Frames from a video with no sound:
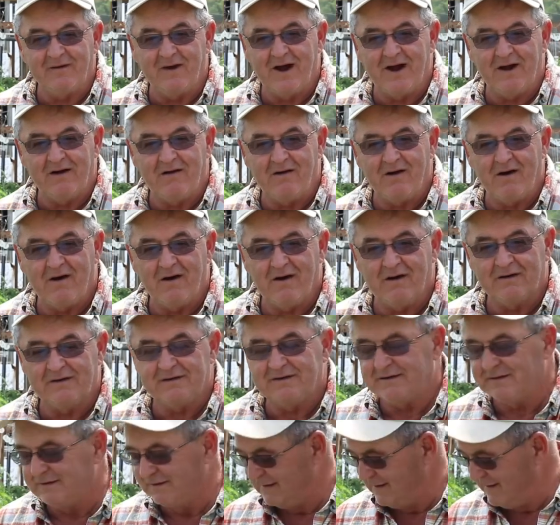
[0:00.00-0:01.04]

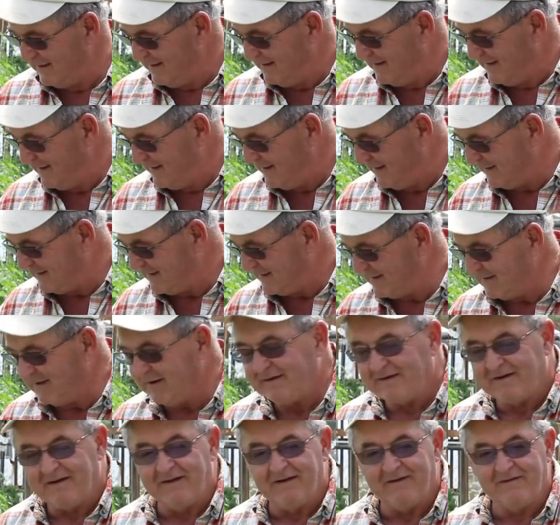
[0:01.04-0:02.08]
groundhogs,
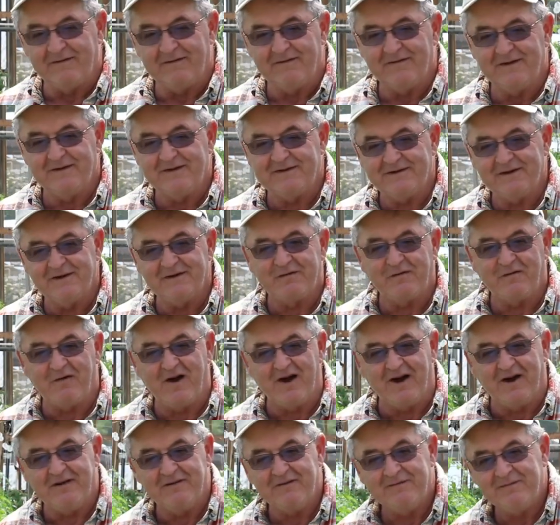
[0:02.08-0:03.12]
it's just
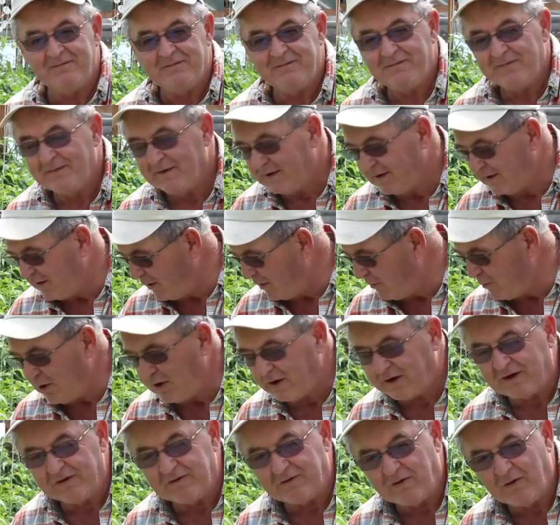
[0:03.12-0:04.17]
fun. A little
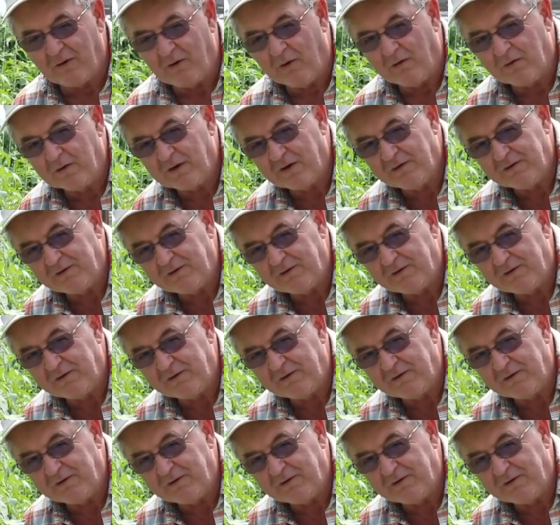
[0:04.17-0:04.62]
more controlled